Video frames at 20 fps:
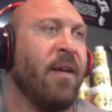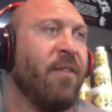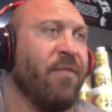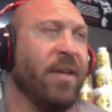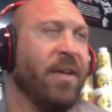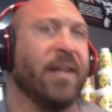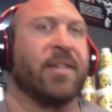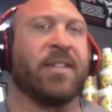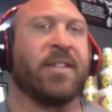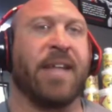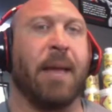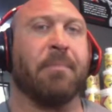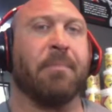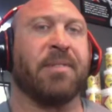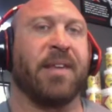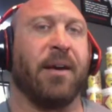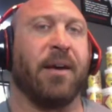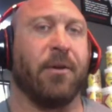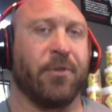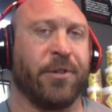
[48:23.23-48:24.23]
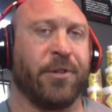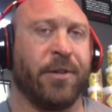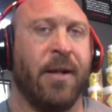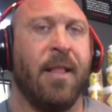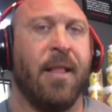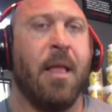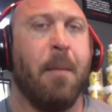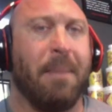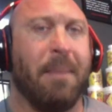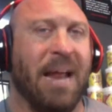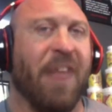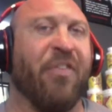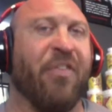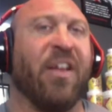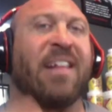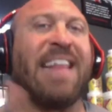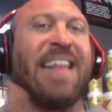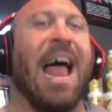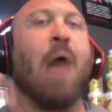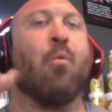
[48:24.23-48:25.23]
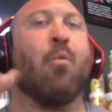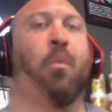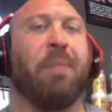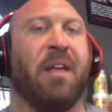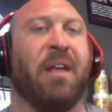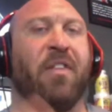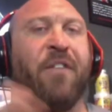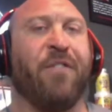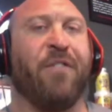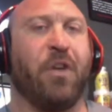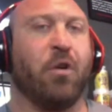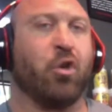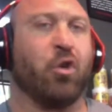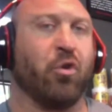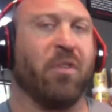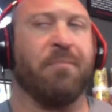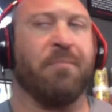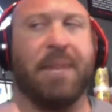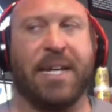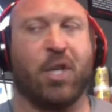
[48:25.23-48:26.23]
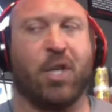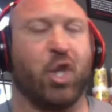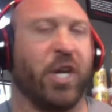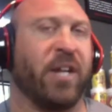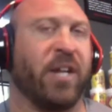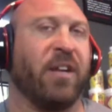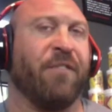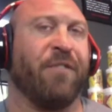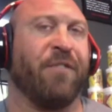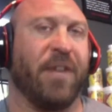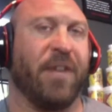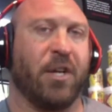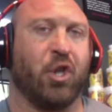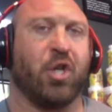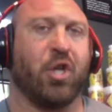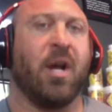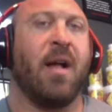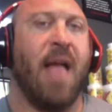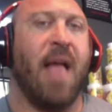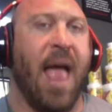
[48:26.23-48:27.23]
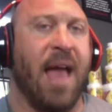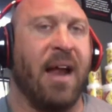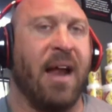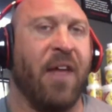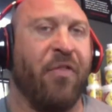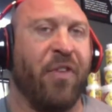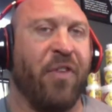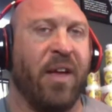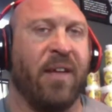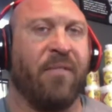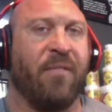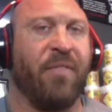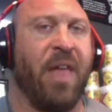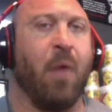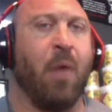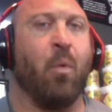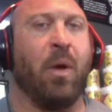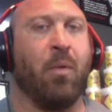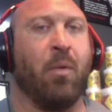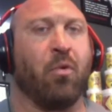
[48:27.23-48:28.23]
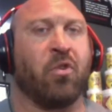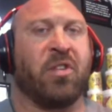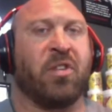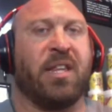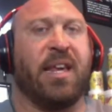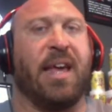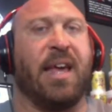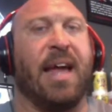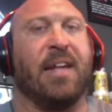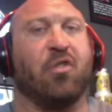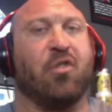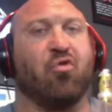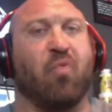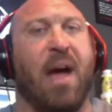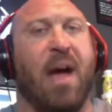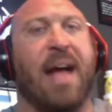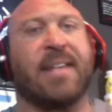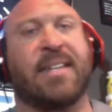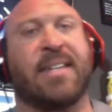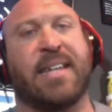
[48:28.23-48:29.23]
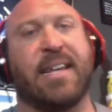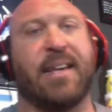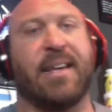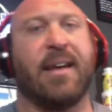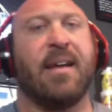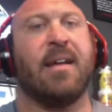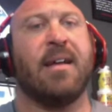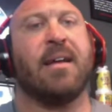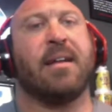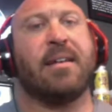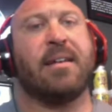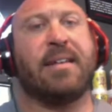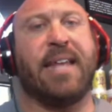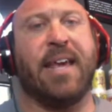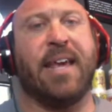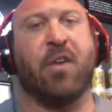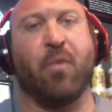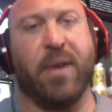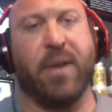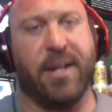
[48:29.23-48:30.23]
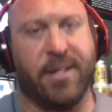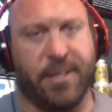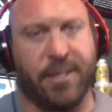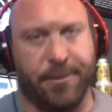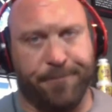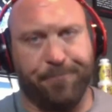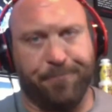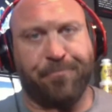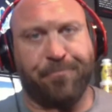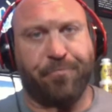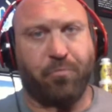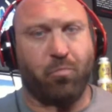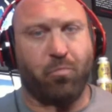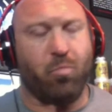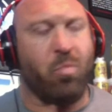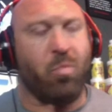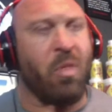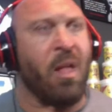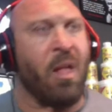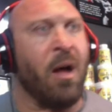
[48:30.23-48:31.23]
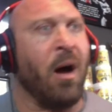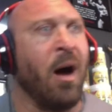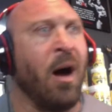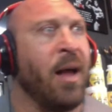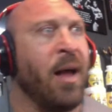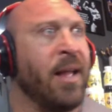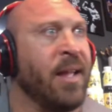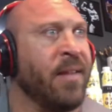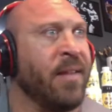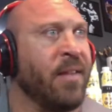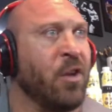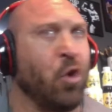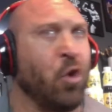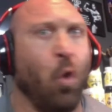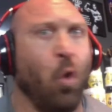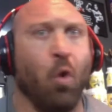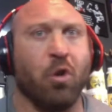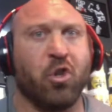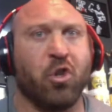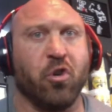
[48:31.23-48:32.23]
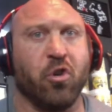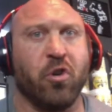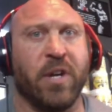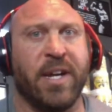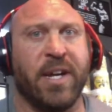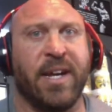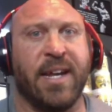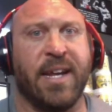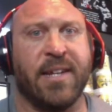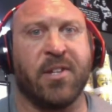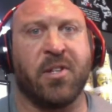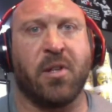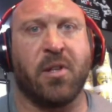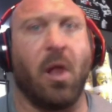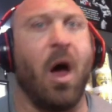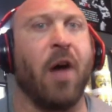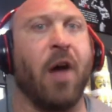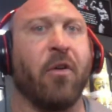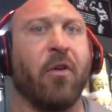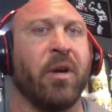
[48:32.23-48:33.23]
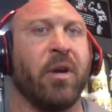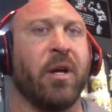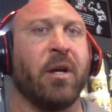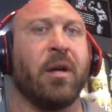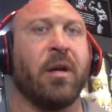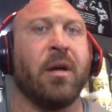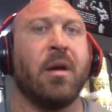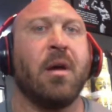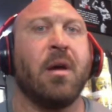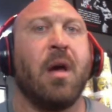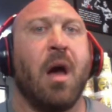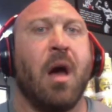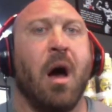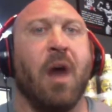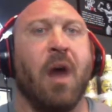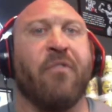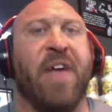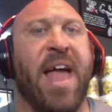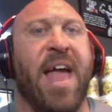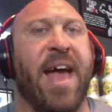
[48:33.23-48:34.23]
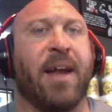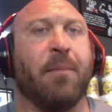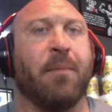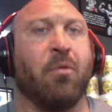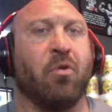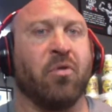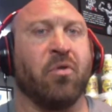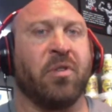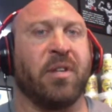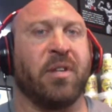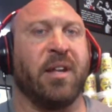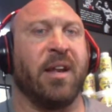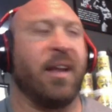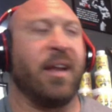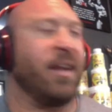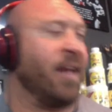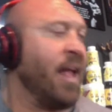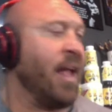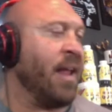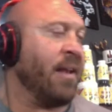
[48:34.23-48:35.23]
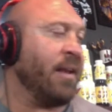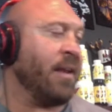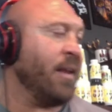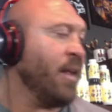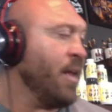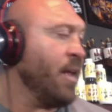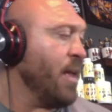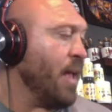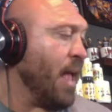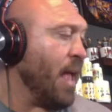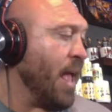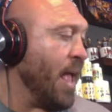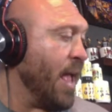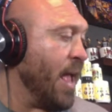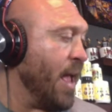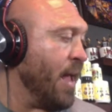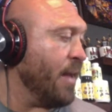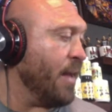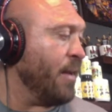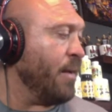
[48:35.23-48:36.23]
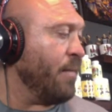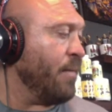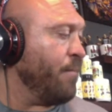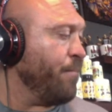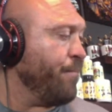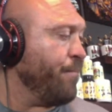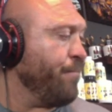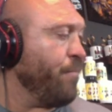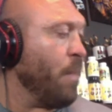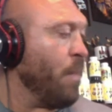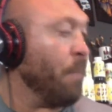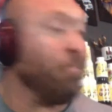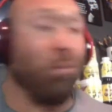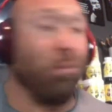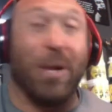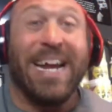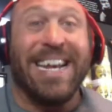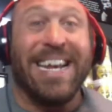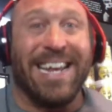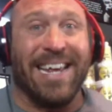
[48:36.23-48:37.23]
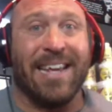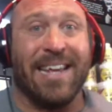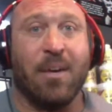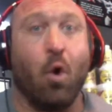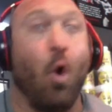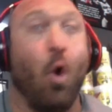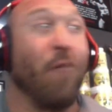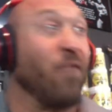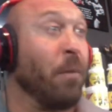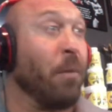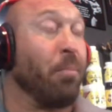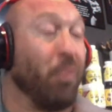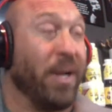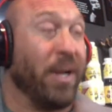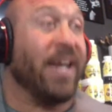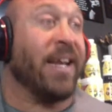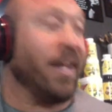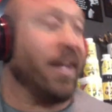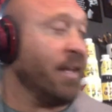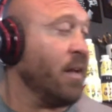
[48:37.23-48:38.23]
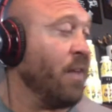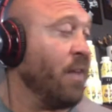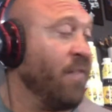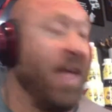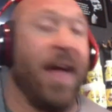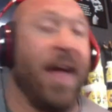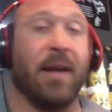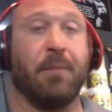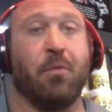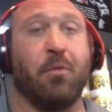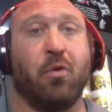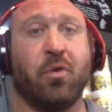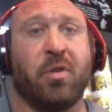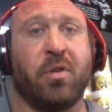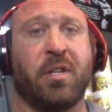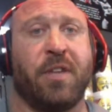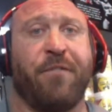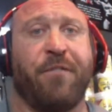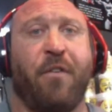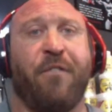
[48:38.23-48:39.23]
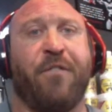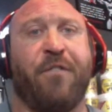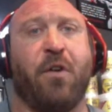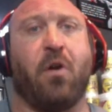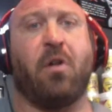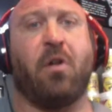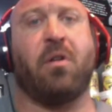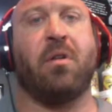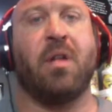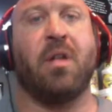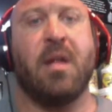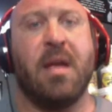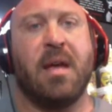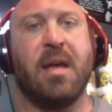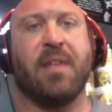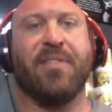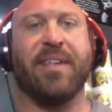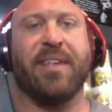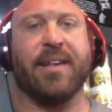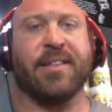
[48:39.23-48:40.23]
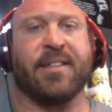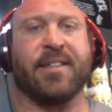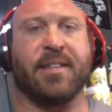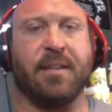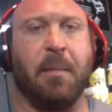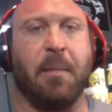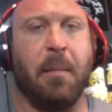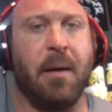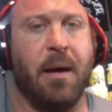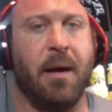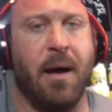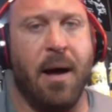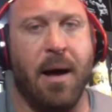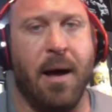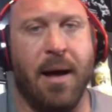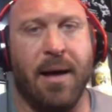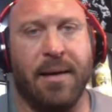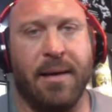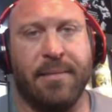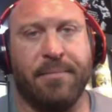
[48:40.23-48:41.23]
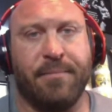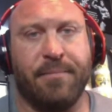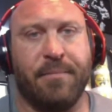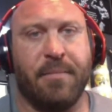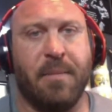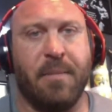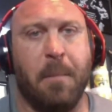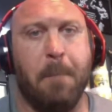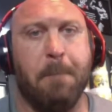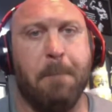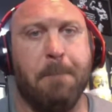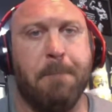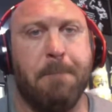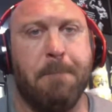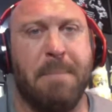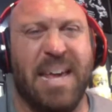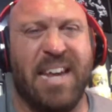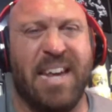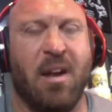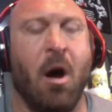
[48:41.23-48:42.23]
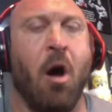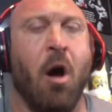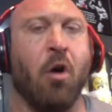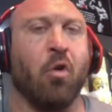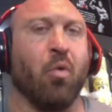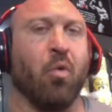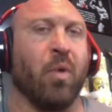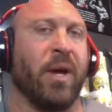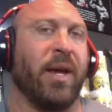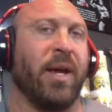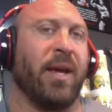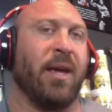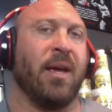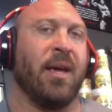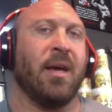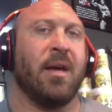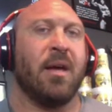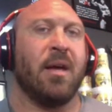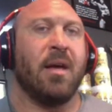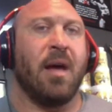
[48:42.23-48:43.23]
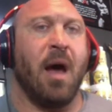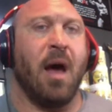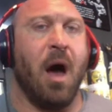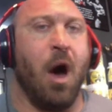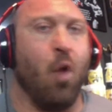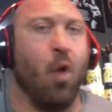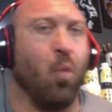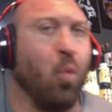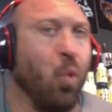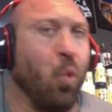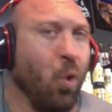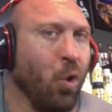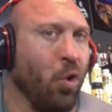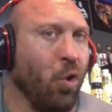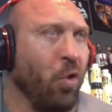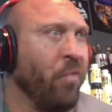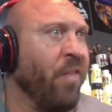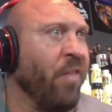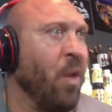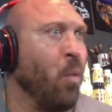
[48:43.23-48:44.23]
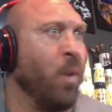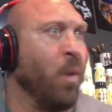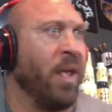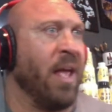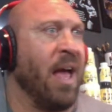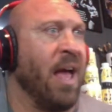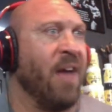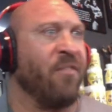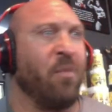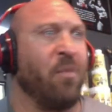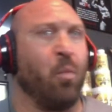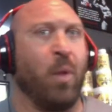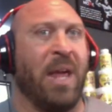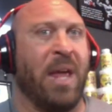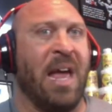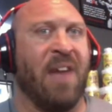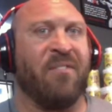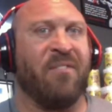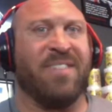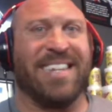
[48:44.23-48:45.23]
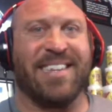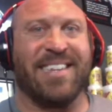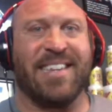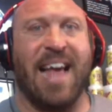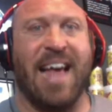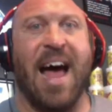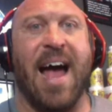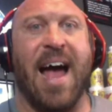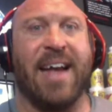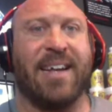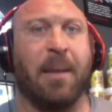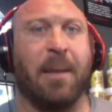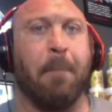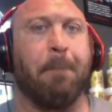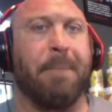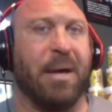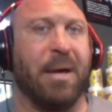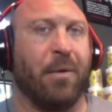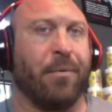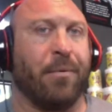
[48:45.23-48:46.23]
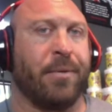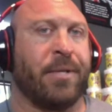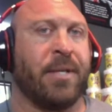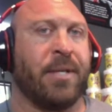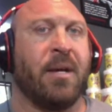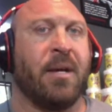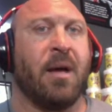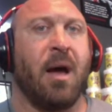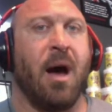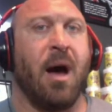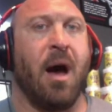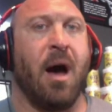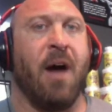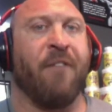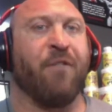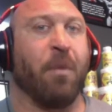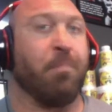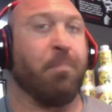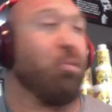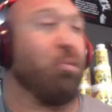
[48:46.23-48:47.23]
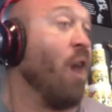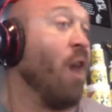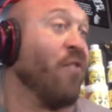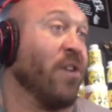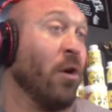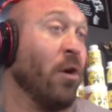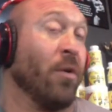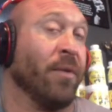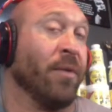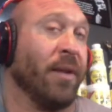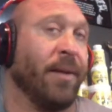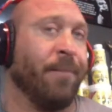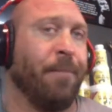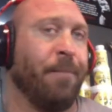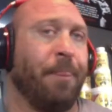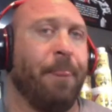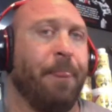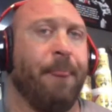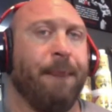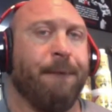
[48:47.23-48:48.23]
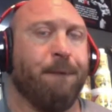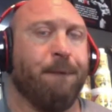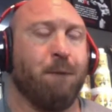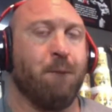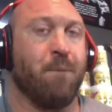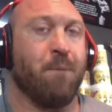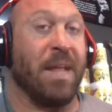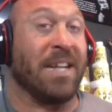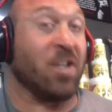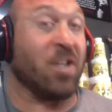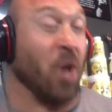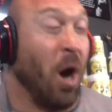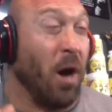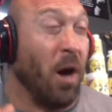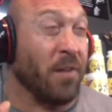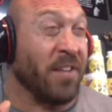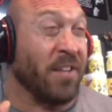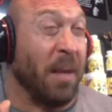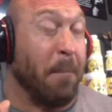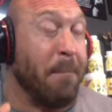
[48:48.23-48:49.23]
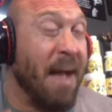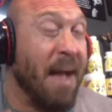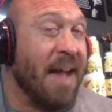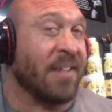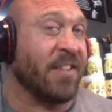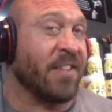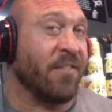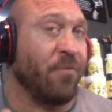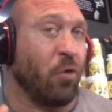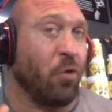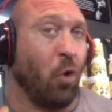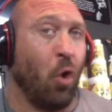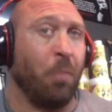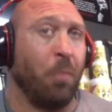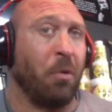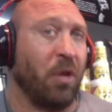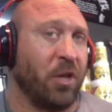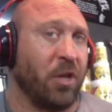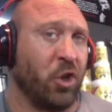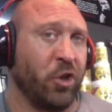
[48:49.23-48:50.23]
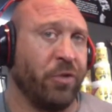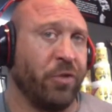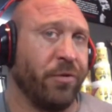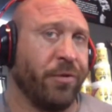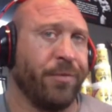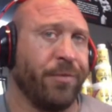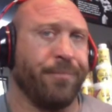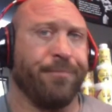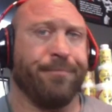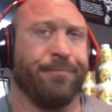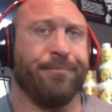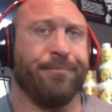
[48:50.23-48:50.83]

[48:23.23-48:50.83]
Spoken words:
via stem cells. But I think that will be the future of meat, chicken, and fish. And I think that we will see a drastic decrease in the torturing and slaughtering of animals and breeding, overbreeding of animals to fulfill this meat-hungry world that we have designed and built for profit only. That's causing massive global issues,